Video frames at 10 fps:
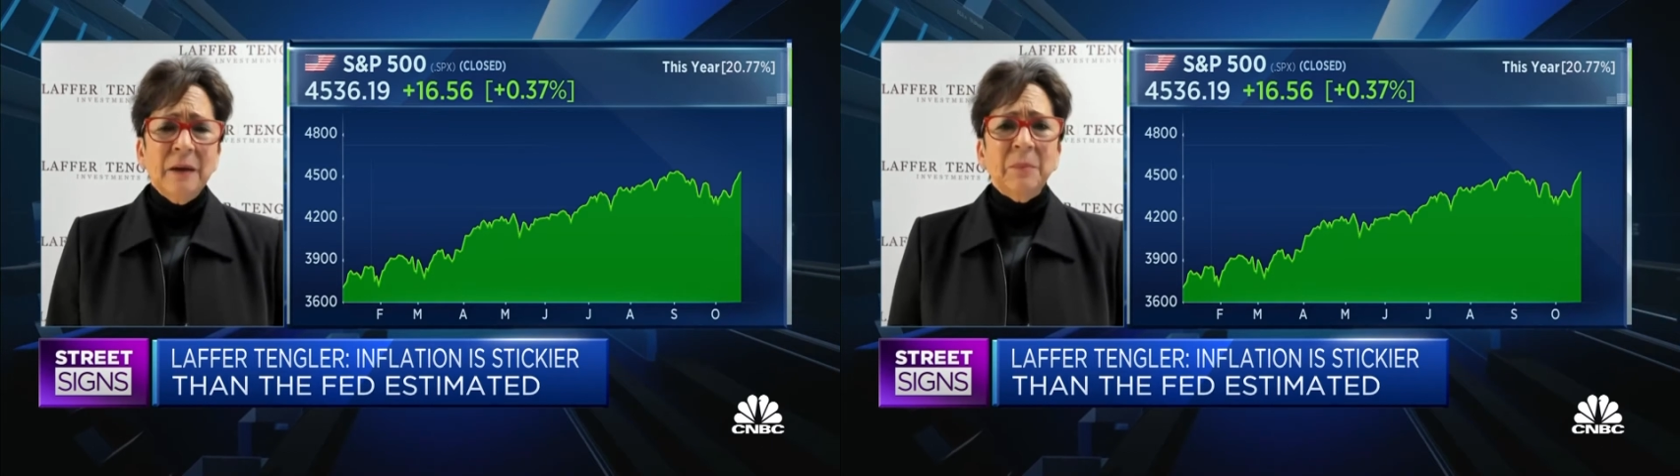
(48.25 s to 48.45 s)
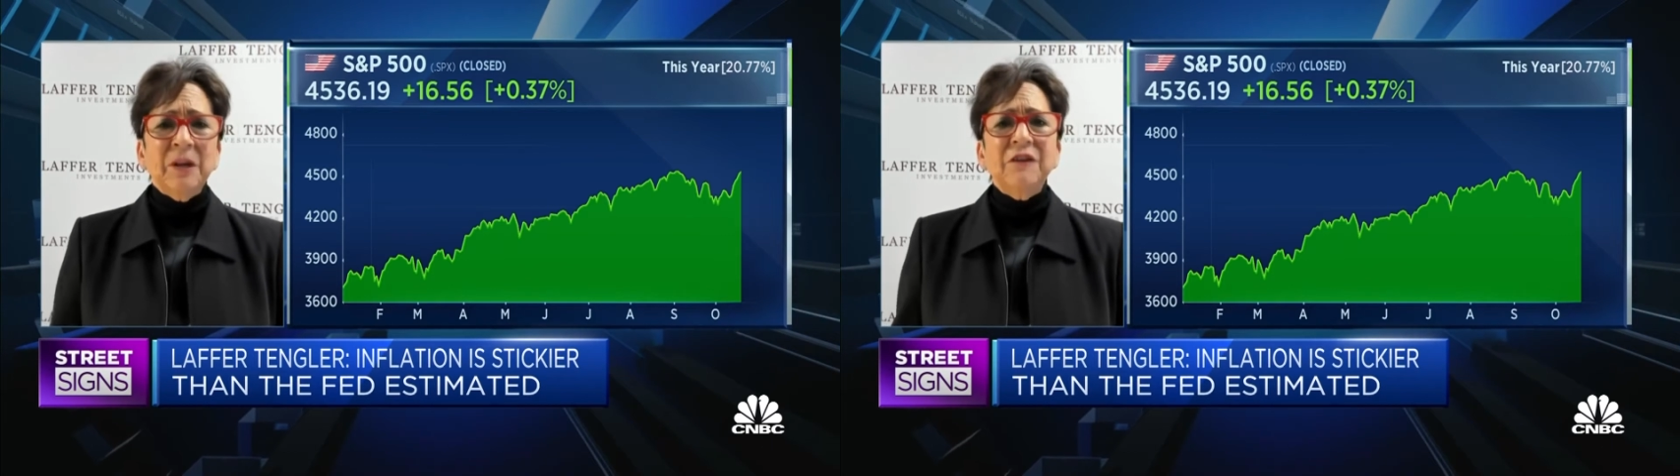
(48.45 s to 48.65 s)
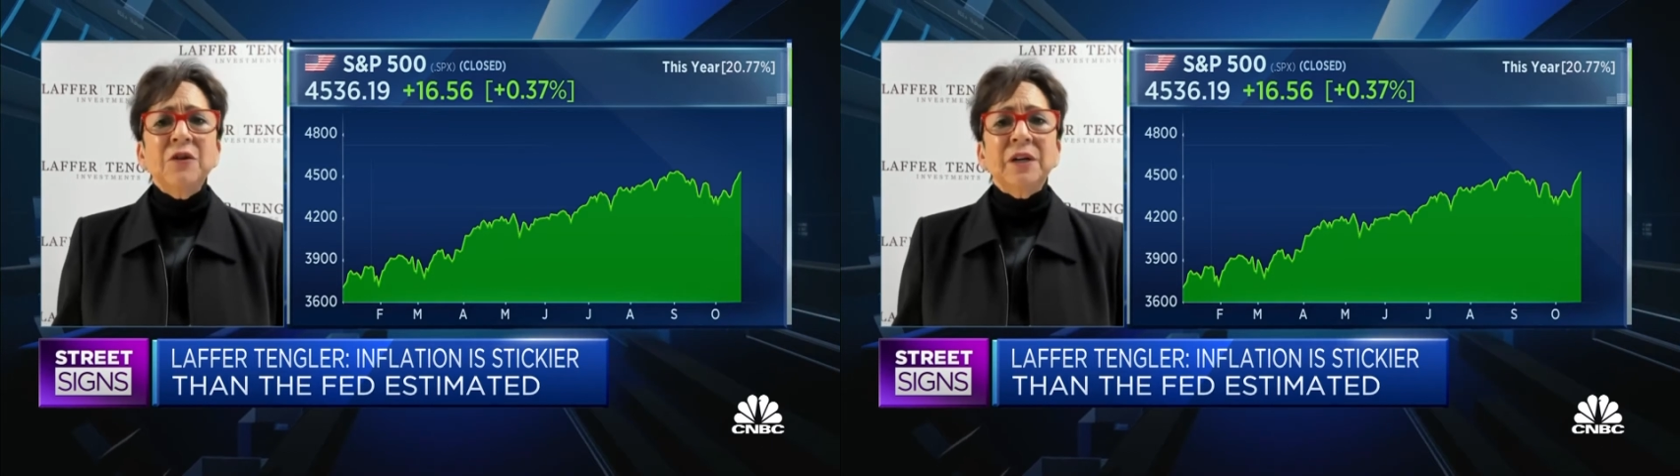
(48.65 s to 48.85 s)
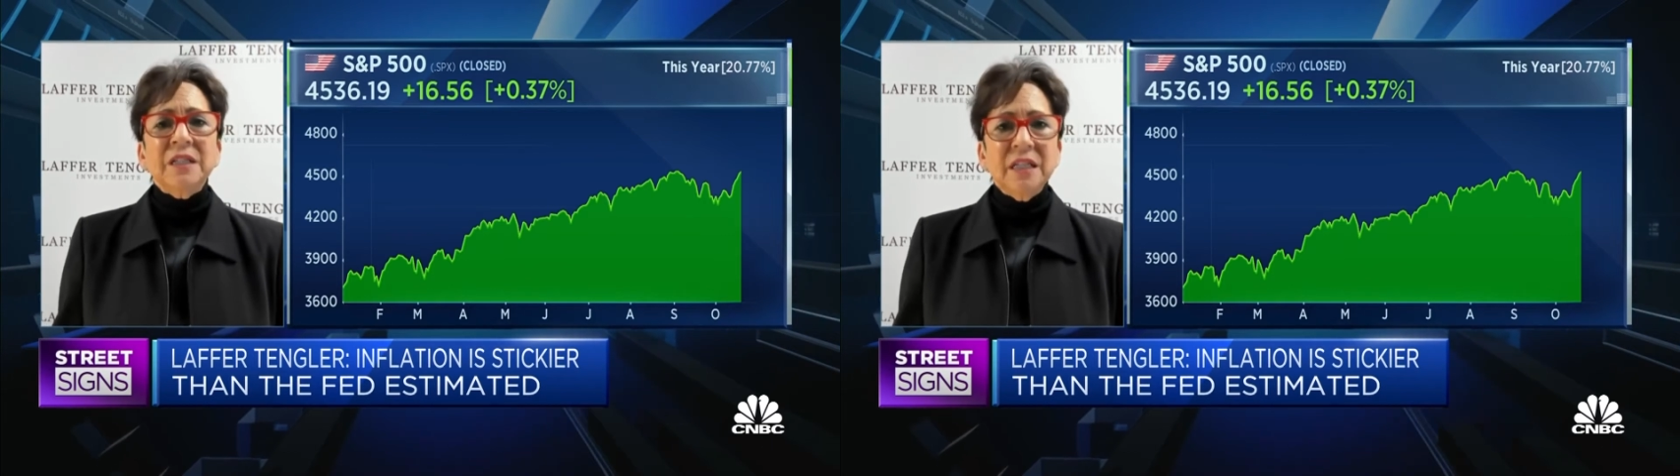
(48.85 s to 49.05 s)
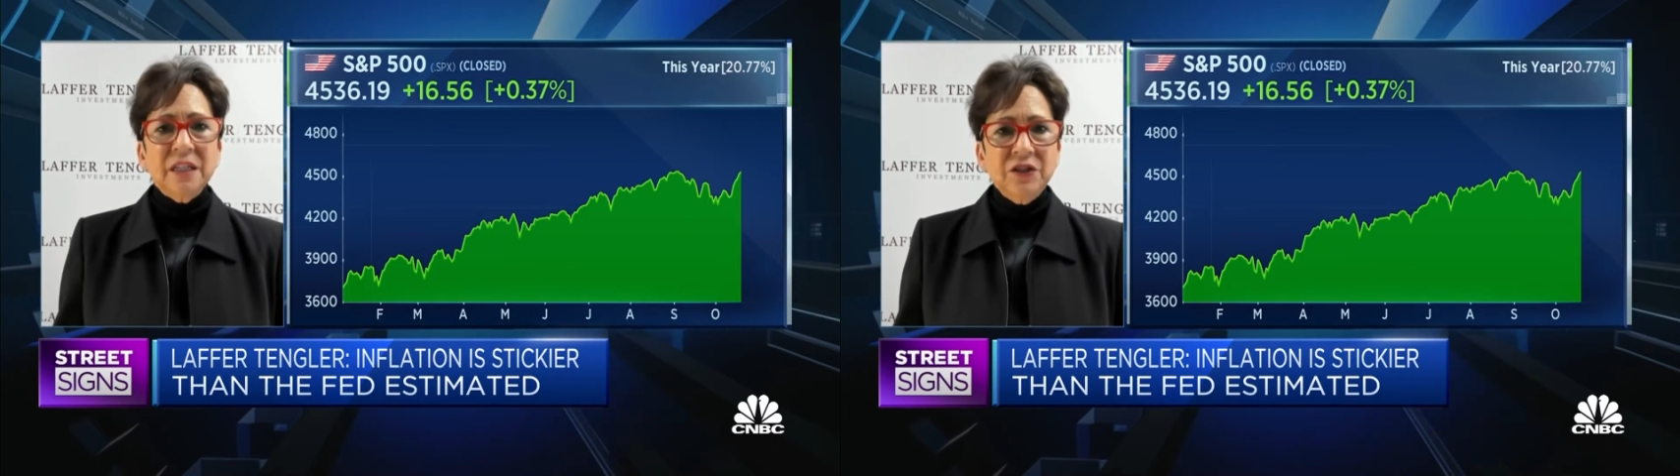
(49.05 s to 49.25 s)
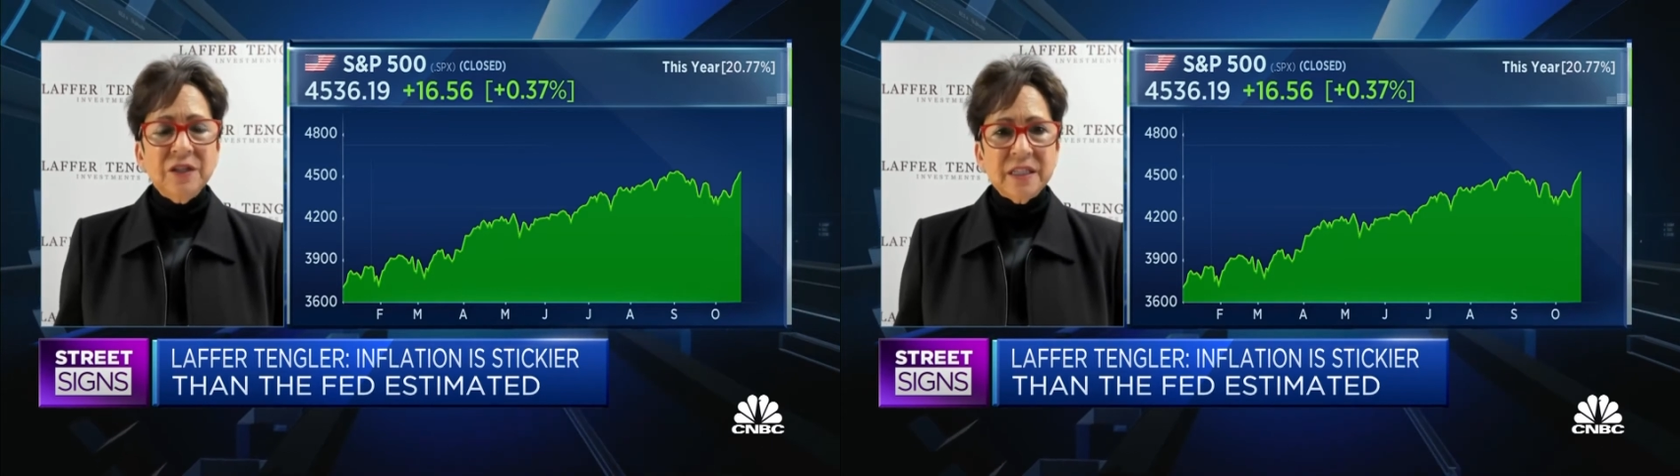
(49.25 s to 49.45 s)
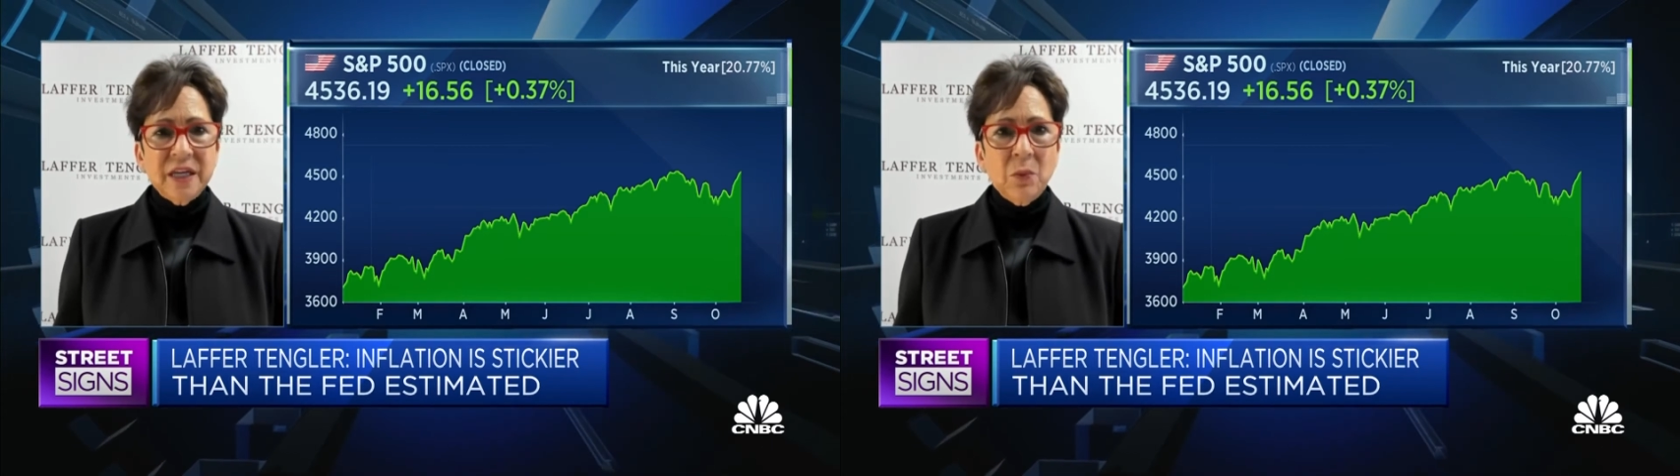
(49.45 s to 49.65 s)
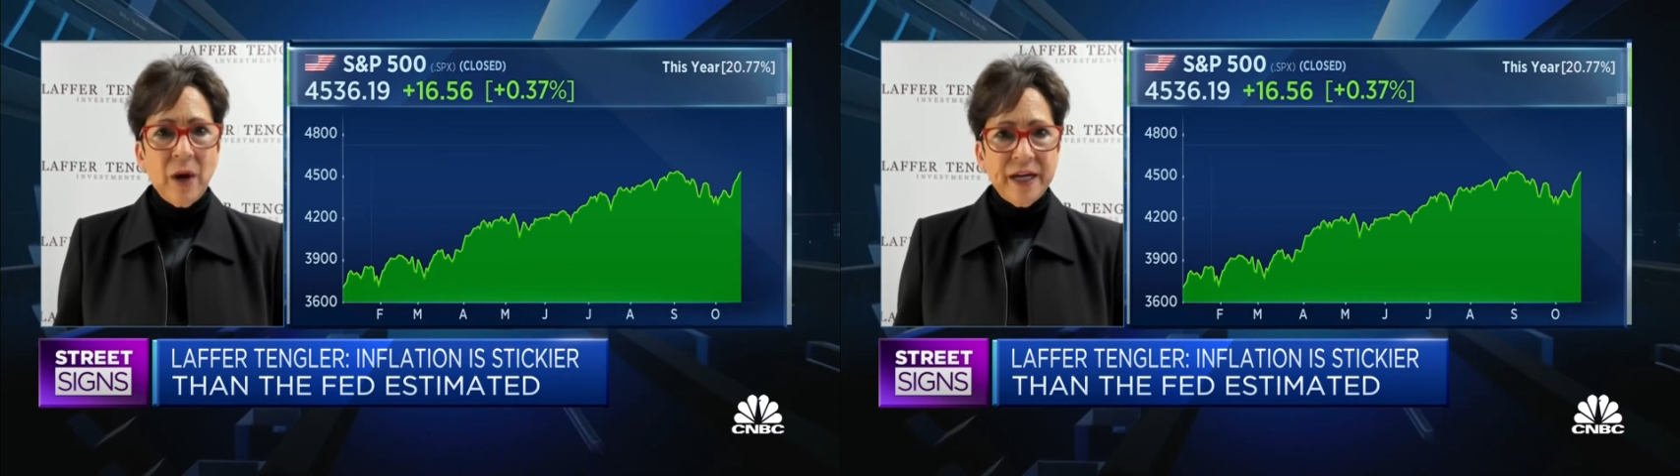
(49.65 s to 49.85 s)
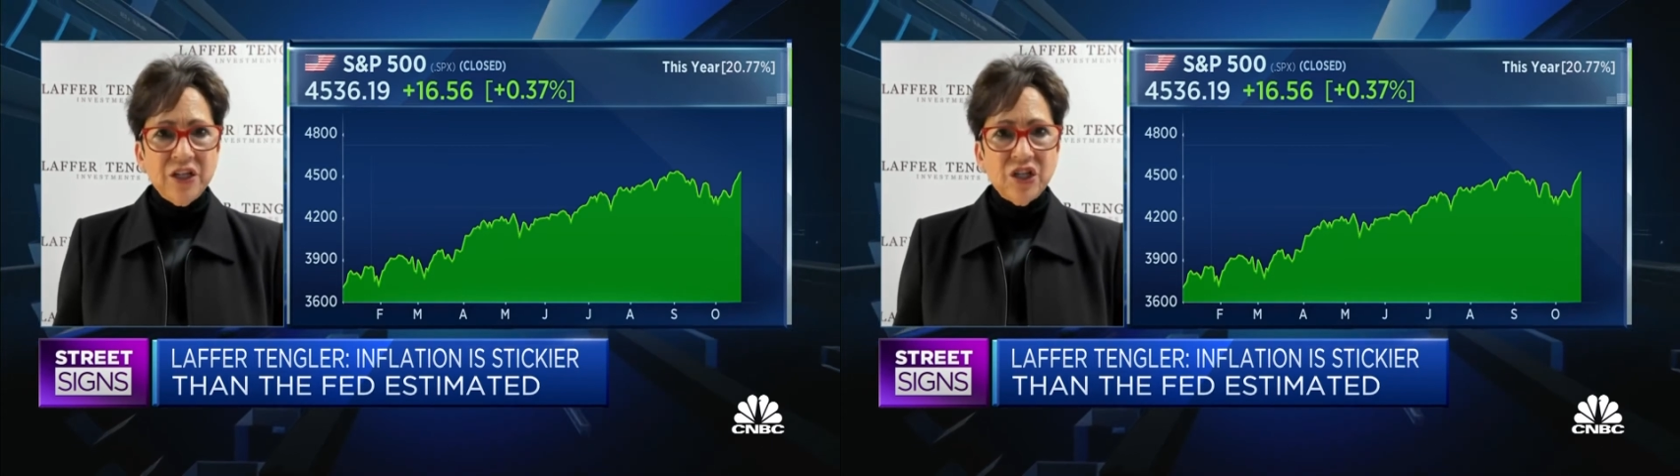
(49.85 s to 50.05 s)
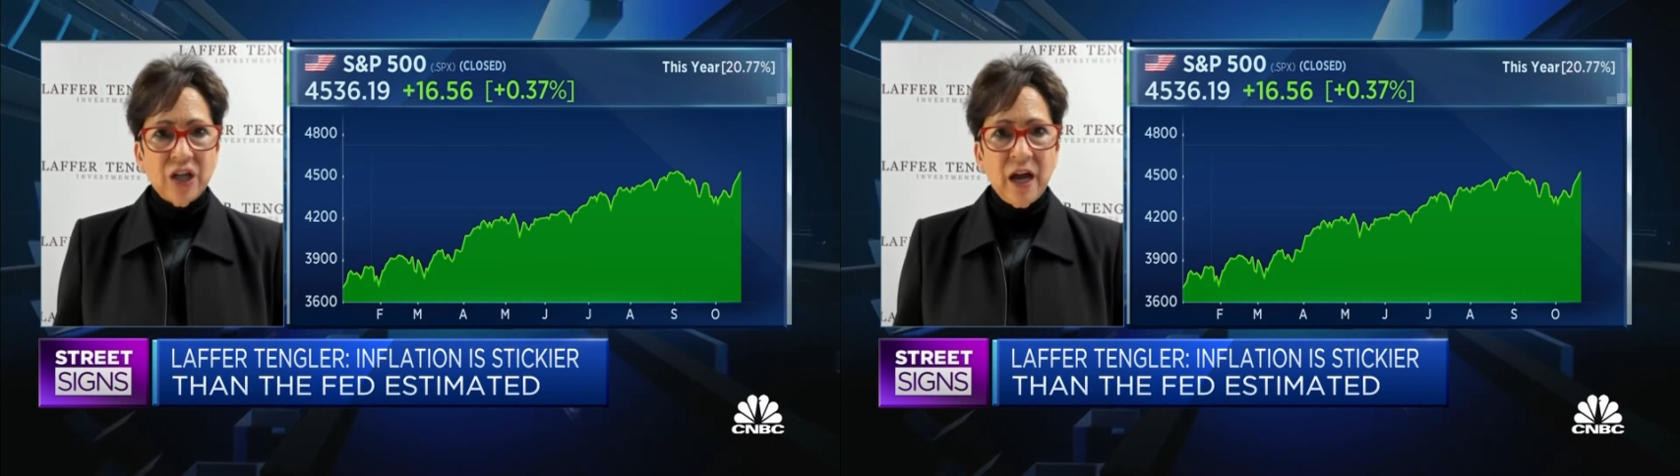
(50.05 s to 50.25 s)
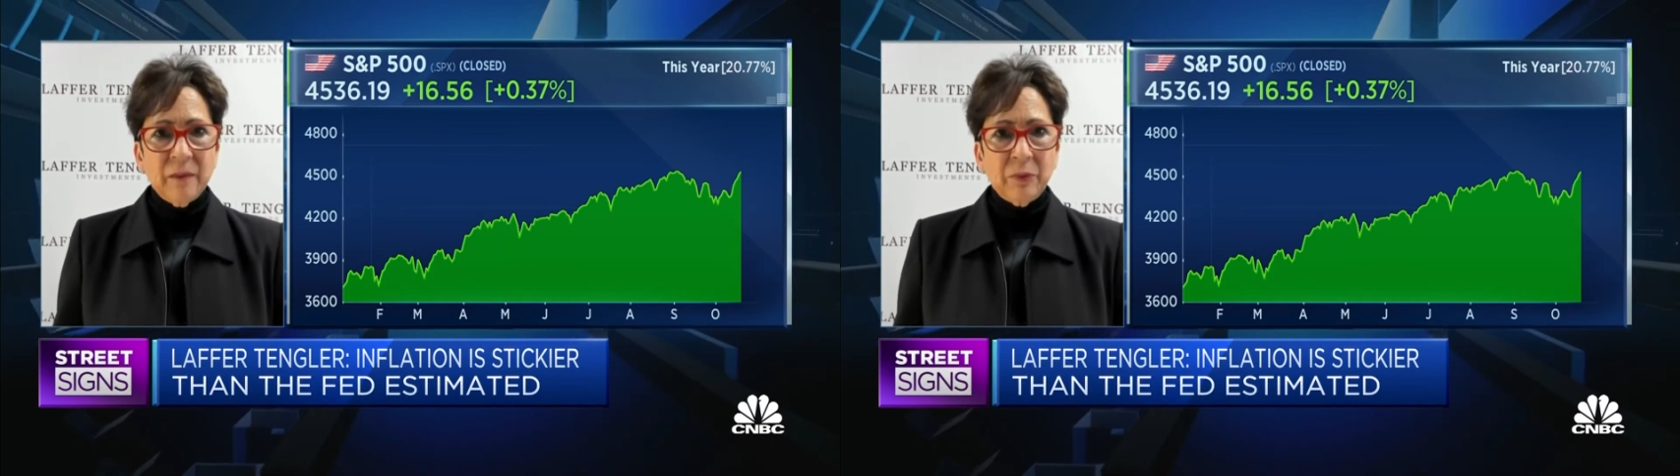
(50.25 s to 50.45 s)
but if you continue to see wage uh,